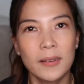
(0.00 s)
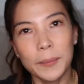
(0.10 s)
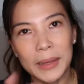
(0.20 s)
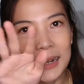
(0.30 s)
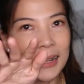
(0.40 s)

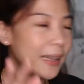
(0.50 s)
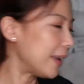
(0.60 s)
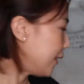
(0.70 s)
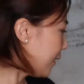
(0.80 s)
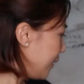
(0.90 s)
something like
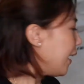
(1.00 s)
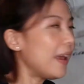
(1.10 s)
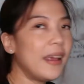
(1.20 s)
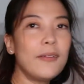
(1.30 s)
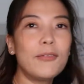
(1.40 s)
that.
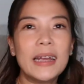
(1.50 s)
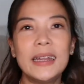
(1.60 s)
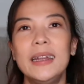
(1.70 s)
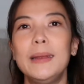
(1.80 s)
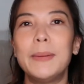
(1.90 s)
And
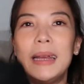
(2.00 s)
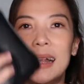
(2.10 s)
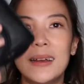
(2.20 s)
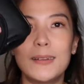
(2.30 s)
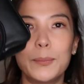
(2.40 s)
finally, my
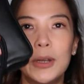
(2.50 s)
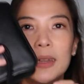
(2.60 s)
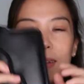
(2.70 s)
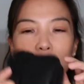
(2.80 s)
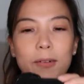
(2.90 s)
last
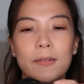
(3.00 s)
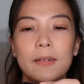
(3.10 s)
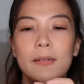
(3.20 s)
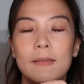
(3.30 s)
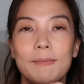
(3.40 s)
point and shoot,
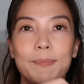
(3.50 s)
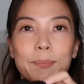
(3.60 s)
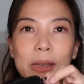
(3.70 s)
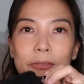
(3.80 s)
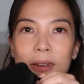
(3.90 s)

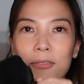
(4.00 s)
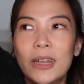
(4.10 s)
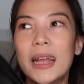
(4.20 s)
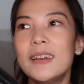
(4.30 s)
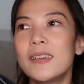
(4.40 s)
my
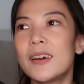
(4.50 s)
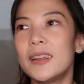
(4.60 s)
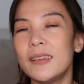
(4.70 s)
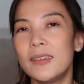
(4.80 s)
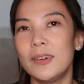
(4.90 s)
favorite. I just
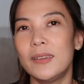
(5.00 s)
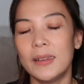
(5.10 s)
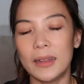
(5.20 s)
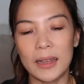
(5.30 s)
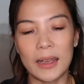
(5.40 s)
got this
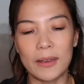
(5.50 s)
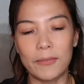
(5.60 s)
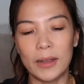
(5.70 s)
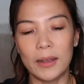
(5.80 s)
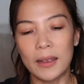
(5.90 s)
recently. I
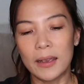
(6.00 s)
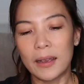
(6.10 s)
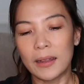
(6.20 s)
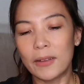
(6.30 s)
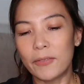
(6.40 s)
haven't
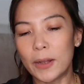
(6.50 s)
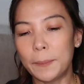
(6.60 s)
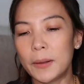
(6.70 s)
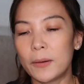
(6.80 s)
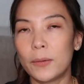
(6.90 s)

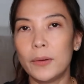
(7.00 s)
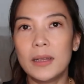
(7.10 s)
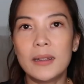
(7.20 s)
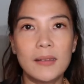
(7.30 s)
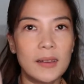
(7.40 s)
develop the
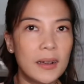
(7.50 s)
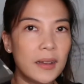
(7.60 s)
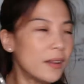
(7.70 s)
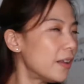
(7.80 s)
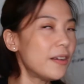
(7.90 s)
roll that's in
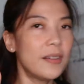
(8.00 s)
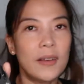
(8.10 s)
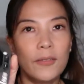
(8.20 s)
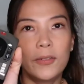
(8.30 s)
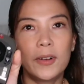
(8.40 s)
it. The others
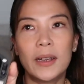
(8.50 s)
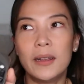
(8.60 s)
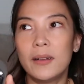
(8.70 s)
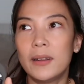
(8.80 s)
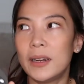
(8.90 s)
I've
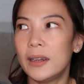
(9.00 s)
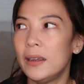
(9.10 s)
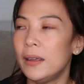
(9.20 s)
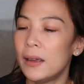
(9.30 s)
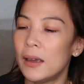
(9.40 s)
tried
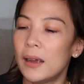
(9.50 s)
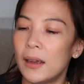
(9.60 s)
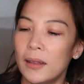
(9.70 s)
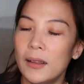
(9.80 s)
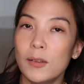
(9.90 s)
already.
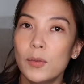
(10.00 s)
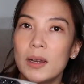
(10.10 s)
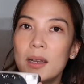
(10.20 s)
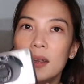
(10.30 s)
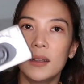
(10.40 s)
This
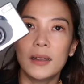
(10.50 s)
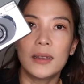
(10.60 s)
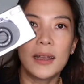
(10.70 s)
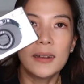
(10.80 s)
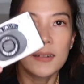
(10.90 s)
one
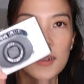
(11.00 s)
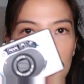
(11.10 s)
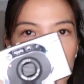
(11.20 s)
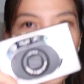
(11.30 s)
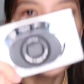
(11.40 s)
I just got.